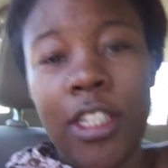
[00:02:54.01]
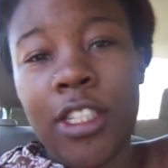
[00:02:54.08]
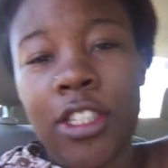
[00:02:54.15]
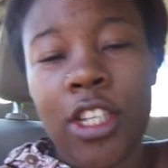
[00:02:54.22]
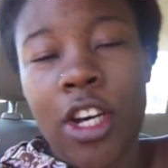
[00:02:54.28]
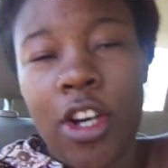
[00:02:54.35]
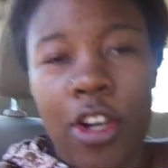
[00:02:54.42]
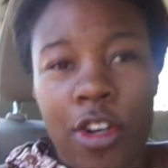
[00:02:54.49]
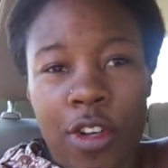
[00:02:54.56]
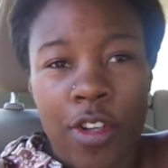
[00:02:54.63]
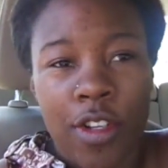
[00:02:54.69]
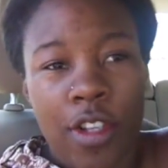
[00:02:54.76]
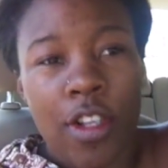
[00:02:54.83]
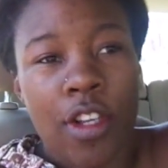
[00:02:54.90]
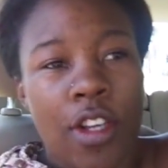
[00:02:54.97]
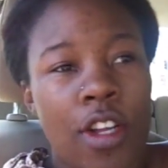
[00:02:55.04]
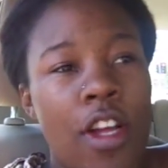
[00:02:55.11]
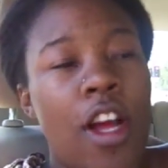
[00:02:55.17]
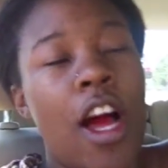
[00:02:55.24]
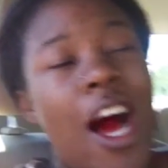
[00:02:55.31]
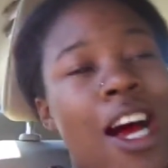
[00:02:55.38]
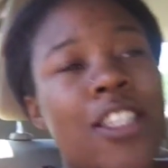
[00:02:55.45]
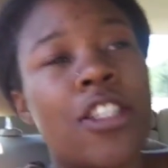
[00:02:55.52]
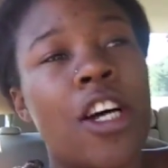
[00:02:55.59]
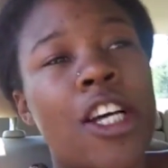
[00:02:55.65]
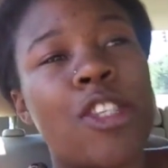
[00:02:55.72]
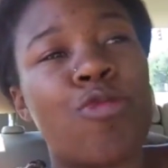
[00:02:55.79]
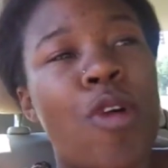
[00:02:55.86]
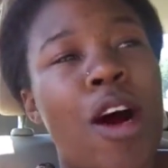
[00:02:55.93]
so i
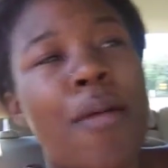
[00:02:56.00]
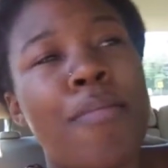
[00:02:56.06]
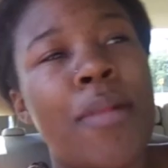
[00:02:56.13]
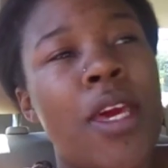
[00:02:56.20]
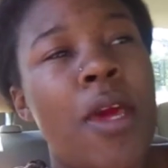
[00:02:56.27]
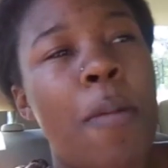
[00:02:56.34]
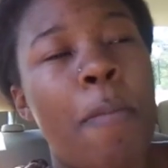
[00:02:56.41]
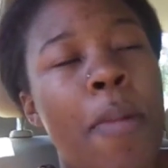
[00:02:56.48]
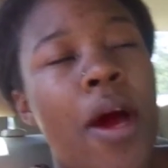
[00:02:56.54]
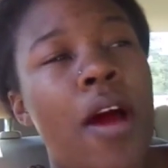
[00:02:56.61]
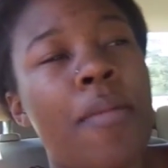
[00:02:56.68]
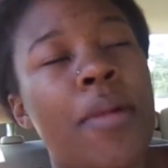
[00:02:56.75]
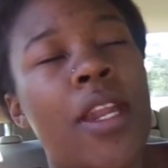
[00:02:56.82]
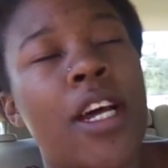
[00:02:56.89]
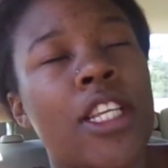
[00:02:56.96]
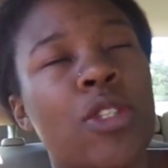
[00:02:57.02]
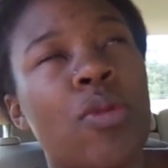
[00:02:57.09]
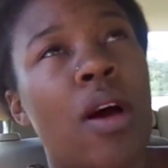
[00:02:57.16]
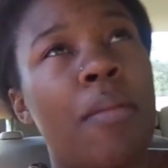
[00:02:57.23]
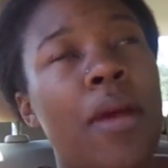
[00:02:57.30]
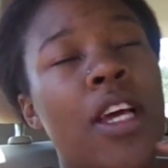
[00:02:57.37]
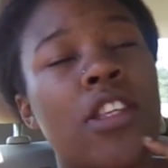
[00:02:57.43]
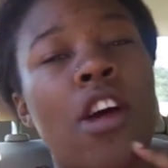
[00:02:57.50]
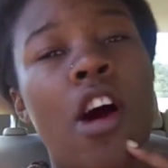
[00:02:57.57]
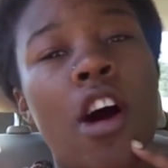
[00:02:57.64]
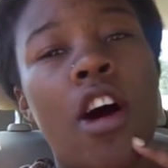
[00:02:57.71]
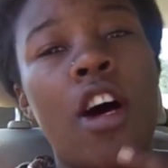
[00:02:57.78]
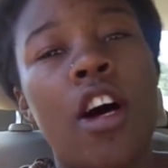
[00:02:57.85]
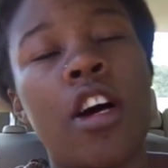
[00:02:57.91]
saw a swap meet by i mean not swap meet i
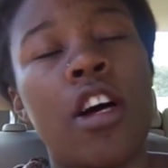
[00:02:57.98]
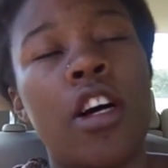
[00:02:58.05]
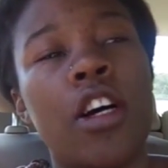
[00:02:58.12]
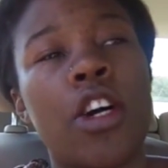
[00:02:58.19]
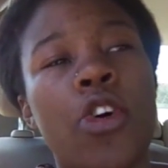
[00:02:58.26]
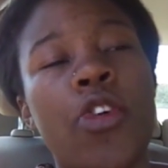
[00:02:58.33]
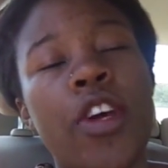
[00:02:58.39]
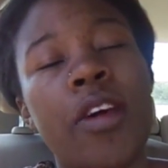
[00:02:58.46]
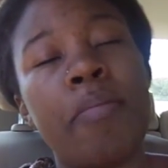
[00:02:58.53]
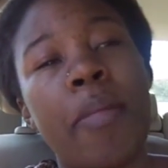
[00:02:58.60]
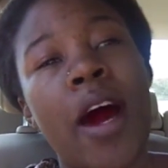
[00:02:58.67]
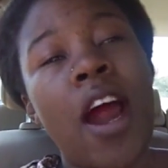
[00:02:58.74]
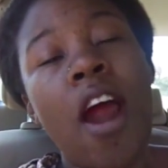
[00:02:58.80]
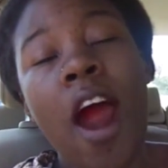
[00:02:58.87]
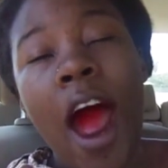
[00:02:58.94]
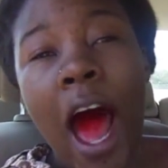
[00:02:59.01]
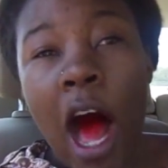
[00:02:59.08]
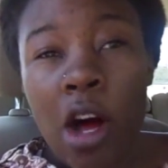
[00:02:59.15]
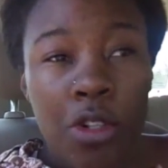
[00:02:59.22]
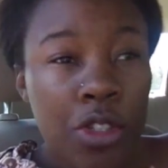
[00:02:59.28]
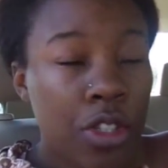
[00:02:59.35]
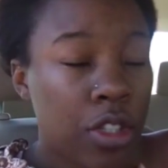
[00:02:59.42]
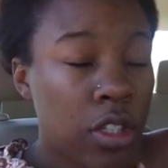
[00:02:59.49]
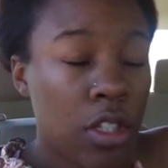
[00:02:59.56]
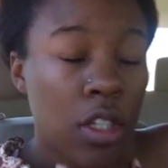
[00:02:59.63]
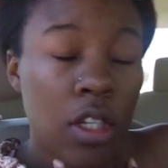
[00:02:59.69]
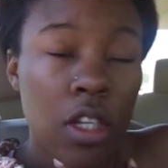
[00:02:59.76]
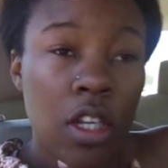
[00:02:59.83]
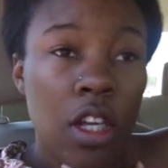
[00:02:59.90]
saw a crib by our house
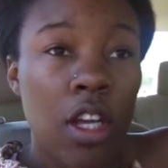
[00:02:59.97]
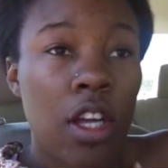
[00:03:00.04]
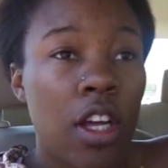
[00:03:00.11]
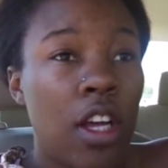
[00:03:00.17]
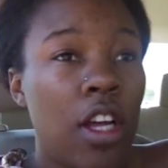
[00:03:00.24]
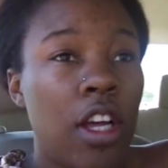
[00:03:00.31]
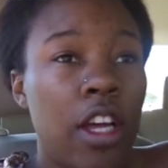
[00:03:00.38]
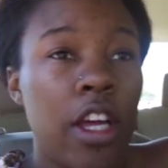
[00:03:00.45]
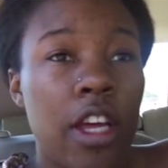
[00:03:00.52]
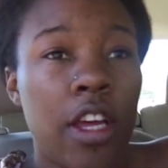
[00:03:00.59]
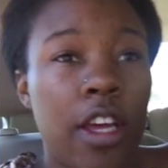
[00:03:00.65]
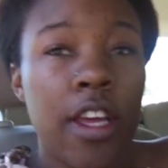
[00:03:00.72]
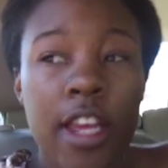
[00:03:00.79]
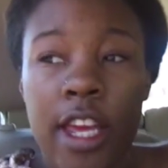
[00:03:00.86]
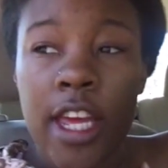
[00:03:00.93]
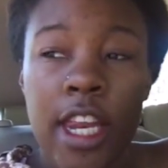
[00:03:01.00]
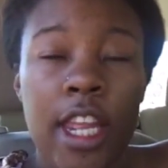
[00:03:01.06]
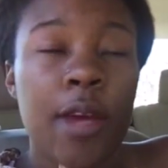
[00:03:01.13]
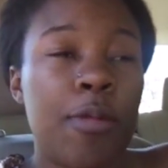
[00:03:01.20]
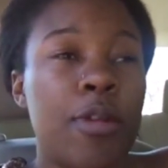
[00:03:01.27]
and it